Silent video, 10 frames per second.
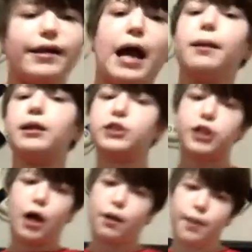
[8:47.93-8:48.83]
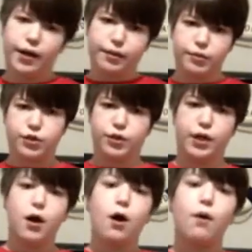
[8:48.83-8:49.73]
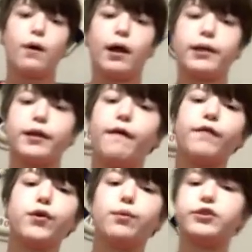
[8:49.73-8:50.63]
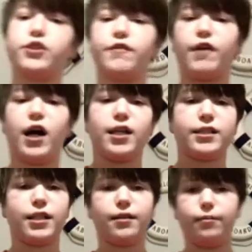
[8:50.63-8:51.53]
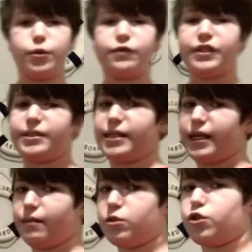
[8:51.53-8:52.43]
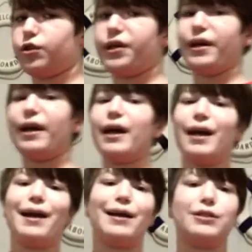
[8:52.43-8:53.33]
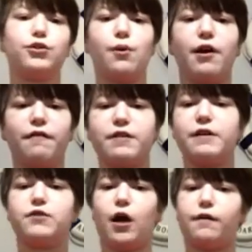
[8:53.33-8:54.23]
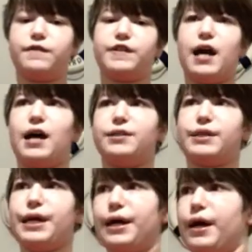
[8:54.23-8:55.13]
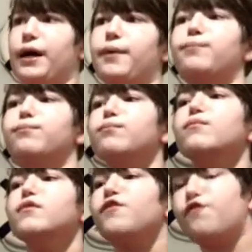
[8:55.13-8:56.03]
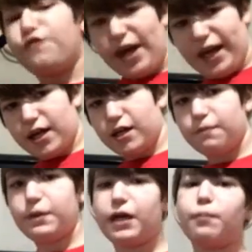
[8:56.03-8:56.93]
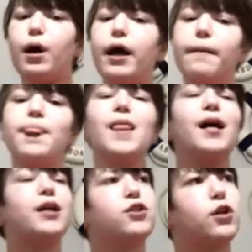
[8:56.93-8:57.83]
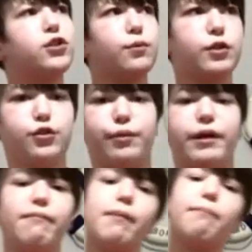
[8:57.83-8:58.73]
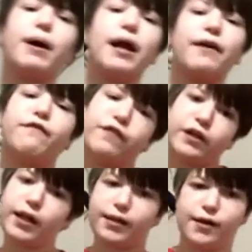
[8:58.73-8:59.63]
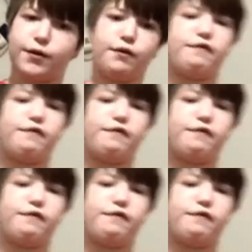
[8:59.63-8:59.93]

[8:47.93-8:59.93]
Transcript: Now let's talk about imagery. While I love the Wizard of Oz in the movies, the imagery, it sort of gives off as a fake, but it's also a dream, but I feel like they could